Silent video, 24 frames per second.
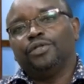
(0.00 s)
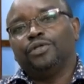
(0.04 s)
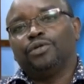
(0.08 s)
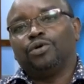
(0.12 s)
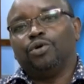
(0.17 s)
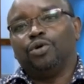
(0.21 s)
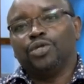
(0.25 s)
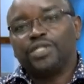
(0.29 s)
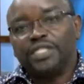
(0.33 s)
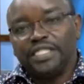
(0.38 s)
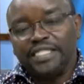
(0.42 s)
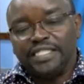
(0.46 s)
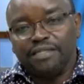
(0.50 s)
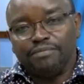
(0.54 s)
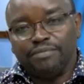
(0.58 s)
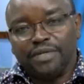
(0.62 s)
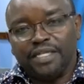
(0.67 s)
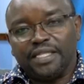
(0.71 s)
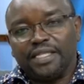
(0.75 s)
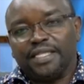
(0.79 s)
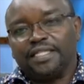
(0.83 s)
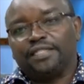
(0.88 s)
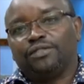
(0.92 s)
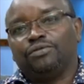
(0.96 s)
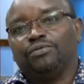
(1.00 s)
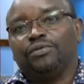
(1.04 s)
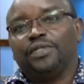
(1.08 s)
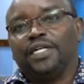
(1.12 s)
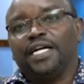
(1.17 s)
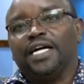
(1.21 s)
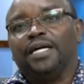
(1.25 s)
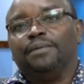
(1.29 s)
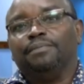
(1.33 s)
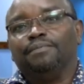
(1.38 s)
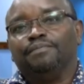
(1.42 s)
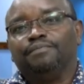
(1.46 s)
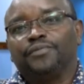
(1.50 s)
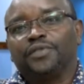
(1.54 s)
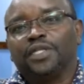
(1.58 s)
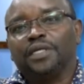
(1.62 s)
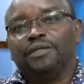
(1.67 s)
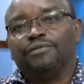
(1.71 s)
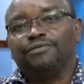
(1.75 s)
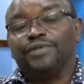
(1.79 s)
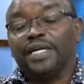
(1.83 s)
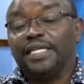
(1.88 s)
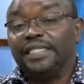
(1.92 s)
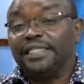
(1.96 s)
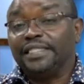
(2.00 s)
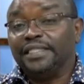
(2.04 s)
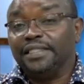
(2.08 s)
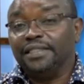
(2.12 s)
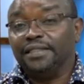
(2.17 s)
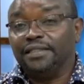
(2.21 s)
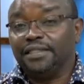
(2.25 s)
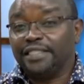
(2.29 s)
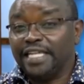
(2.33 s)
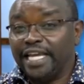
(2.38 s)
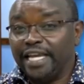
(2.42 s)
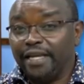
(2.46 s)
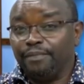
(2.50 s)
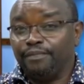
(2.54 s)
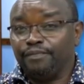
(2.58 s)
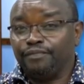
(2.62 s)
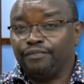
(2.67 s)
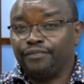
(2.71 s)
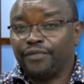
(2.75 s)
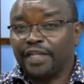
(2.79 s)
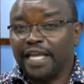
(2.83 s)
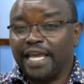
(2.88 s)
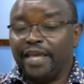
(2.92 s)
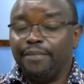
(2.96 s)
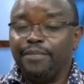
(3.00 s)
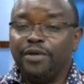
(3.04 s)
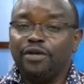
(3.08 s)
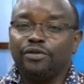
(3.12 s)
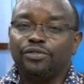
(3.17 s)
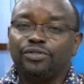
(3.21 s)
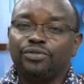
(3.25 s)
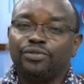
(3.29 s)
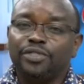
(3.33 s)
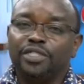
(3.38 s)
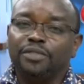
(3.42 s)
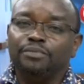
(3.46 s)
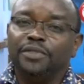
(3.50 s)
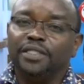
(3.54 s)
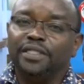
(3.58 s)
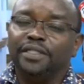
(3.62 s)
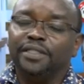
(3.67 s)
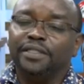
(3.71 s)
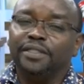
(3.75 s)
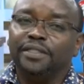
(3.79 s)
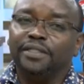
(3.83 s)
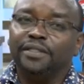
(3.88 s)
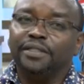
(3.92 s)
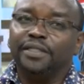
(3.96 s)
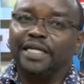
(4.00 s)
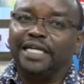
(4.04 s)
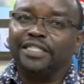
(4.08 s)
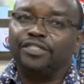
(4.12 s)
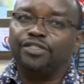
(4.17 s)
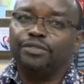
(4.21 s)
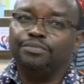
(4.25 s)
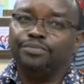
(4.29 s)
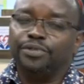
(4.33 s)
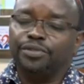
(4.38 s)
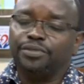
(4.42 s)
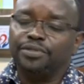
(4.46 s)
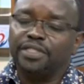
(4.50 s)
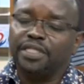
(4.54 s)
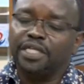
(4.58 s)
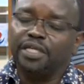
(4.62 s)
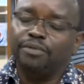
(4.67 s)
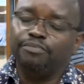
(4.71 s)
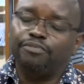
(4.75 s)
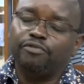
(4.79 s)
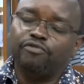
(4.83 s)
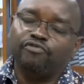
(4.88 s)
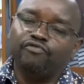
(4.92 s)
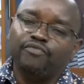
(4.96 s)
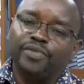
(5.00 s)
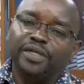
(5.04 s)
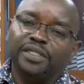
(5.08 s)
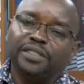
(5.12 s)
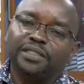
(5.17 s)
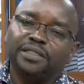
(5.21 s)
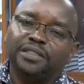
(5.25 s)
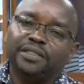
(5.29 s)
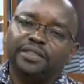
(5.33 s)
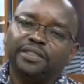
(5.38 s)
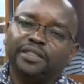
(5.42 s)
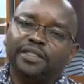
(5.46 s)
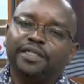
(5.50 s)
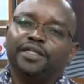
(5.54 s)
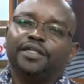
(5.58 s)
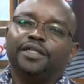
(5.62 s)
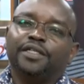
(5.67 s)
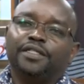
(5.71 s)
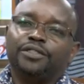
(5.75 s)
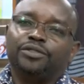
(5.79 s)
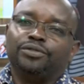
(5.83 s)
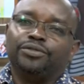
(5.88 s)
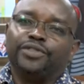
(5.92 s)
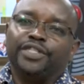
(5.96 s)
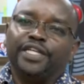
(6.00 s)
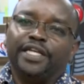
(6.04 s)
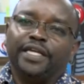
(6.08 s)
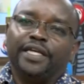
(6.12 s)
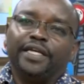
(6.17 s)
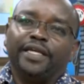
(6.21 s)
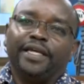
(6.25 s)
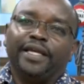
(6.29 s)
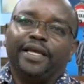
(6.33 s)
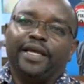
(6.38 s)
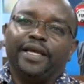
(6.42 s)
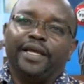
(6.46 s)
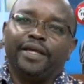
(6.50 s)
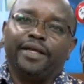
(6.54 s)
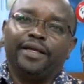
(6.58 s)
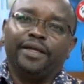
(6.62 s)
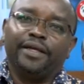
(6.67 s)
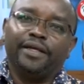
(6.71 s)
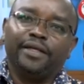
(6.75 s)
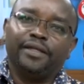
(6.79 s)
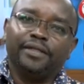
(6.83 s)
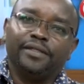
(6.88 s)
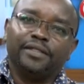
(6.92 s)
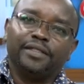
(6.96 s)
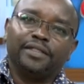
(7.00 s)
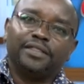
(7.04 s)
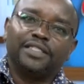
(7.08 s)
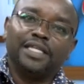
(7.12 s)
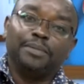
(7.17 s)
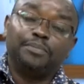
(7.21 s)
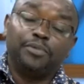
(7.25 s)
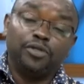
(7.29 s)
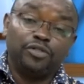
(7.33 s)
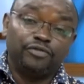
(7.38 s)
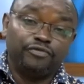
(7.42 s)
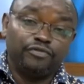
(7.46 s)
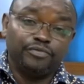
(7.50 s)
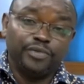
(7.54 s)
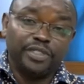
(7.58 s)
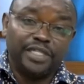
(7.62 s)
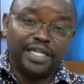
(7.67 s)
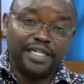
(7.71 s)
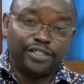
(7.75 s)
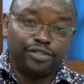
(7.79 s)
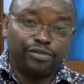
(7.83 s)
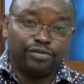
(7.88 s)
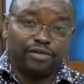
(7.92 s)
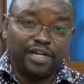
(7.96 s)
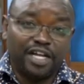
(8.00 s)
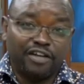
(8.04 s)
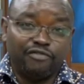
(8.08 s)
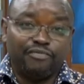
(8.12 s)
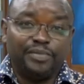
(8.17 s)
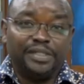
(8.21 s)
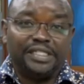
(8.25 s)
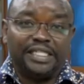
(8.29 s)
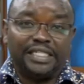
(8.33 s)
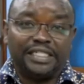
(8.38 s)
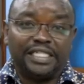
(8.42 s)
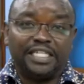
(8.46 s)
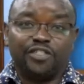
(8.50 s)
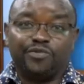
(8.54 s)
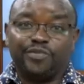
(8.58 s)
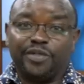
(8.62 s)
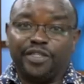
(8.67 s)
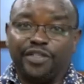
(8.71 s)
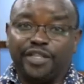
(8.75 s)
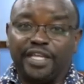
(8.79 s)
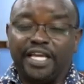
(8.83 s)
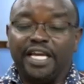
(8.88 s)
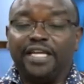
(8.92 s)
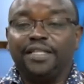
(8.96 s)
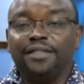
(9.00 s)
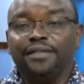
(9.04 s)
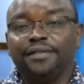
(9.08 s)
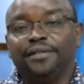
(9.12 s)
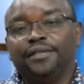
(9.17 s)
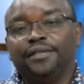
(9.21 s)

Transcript: causing the mothers to come right in time. I may also attribute the improvement to the support from the national government that has been there